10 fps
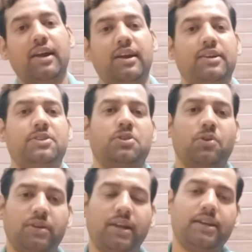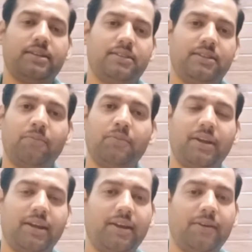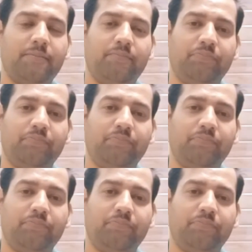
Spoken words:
It's okay someday,